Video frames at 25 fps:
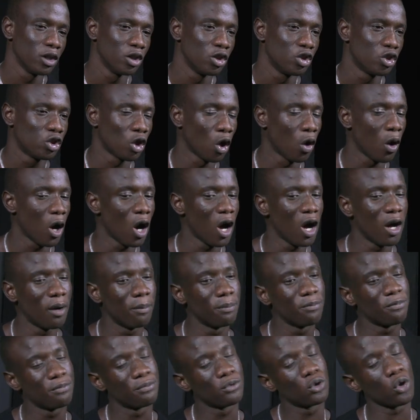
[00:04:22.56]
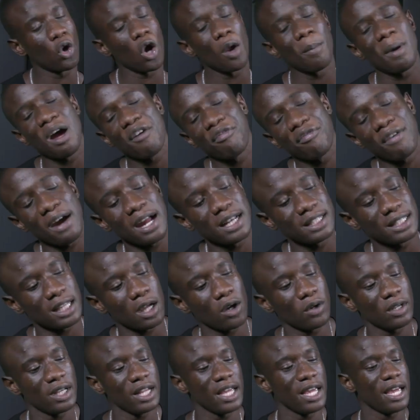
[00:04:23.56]
So to all my fans
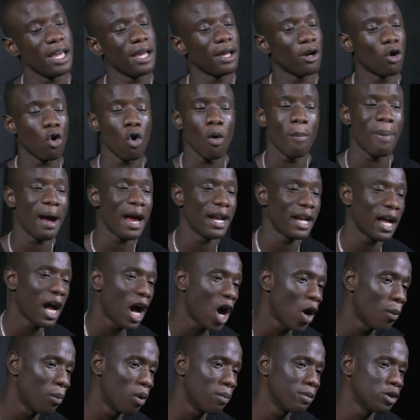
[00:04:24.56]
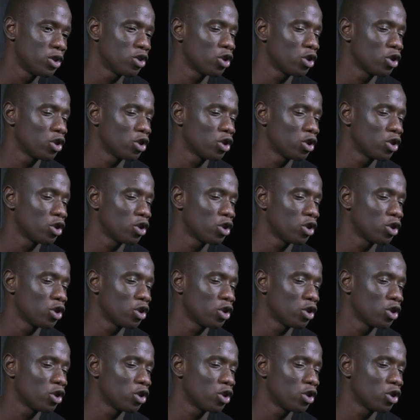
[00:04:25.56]
out there, go buy the album.